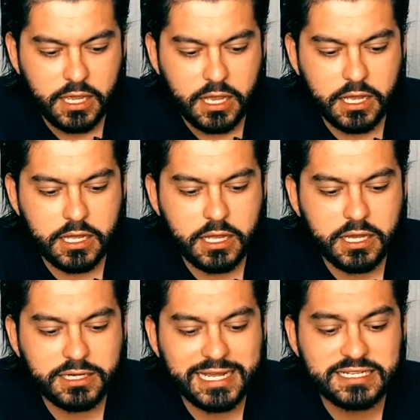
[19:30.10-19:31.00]

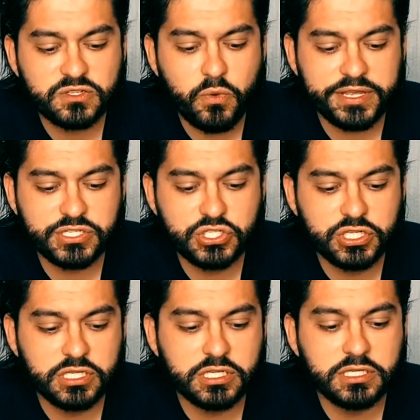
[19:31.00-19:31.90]
Next
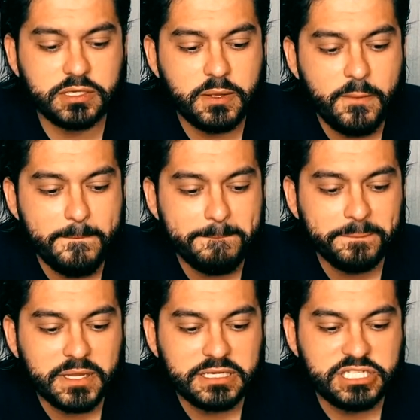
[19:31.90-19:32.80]
question,
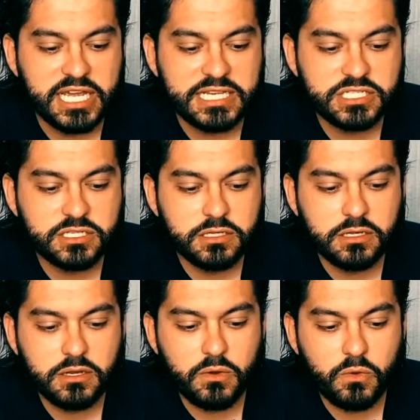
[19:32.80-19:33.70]

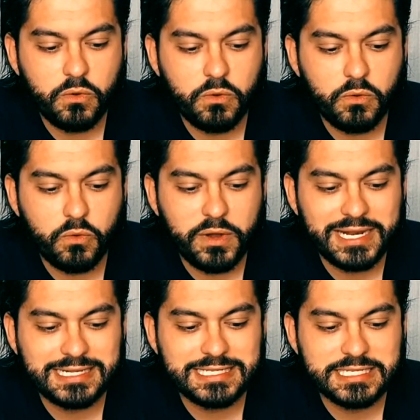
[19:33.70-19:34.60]
Jason
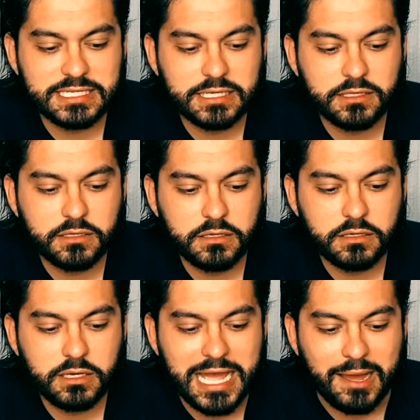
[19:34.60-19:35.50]

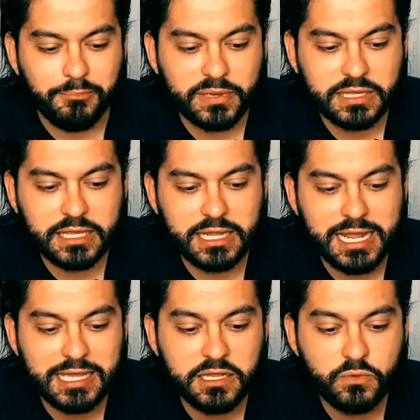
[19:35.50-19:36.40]
Retnap. Can
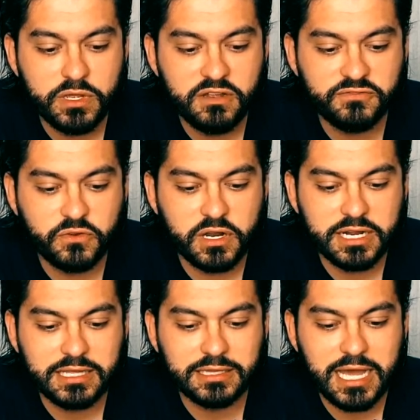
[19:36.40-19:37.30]
I get rid of
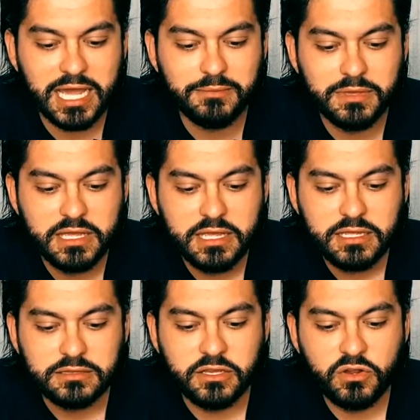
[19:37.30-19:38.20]
chronic Lyme
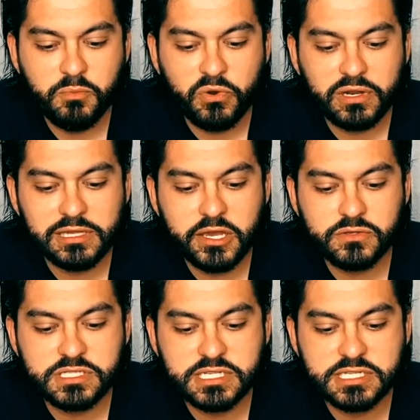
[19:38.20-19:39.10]

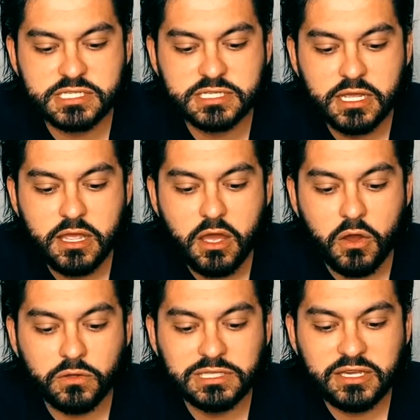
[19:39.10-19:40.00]
notoborreliosis
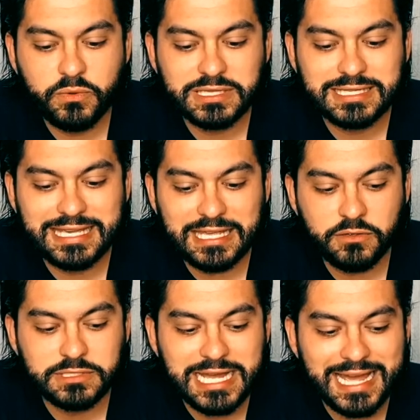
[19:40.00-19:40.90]
only with
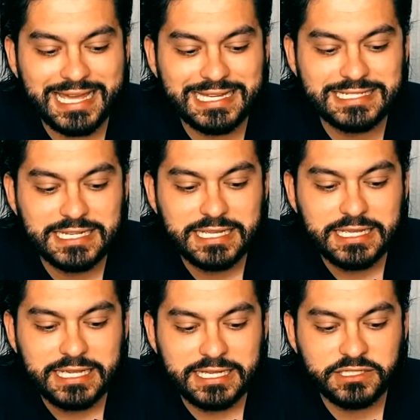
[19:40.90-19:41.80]
keto diet,
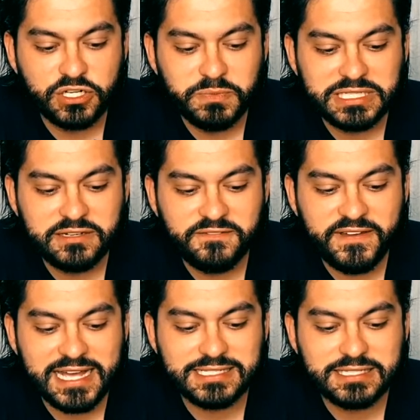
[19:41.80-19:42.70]
intermittent
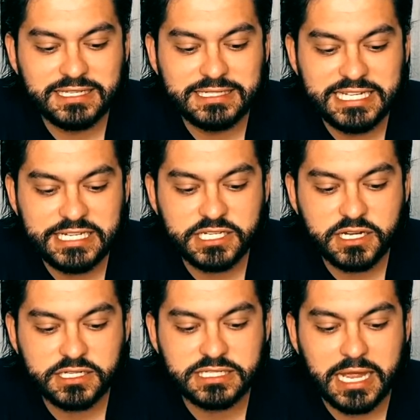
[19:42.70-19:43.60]
fasting,
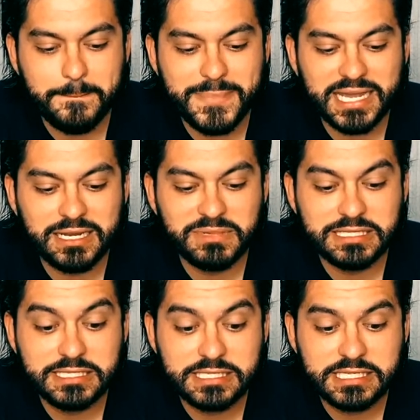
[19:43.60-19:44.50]
detox, and vitamin
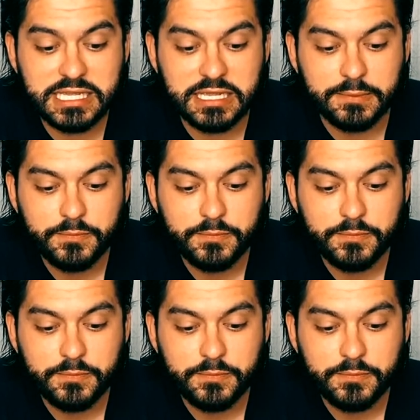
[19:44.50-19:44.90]
C?